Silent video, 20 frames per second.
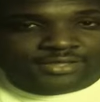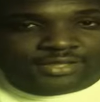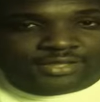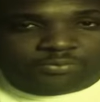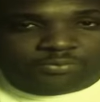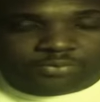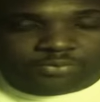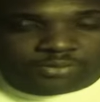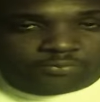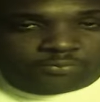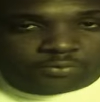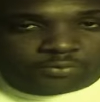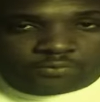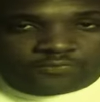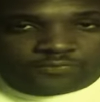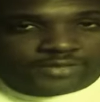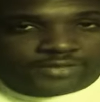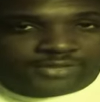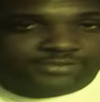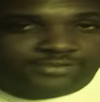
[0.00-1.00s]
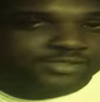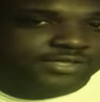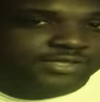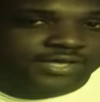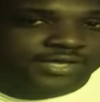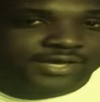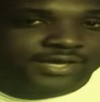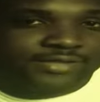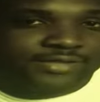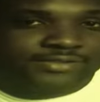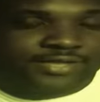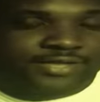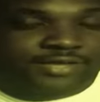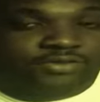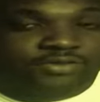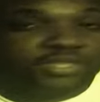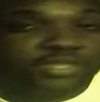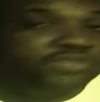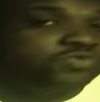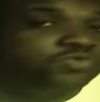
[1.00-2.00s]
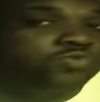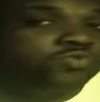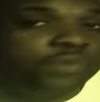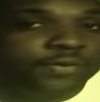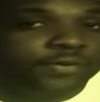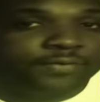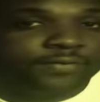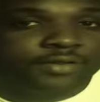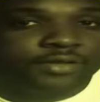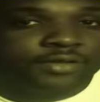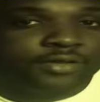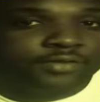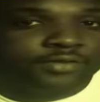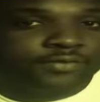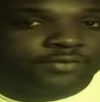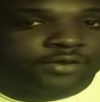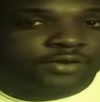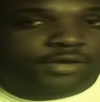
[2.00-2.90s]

They play both ends of the ice. And guess who won the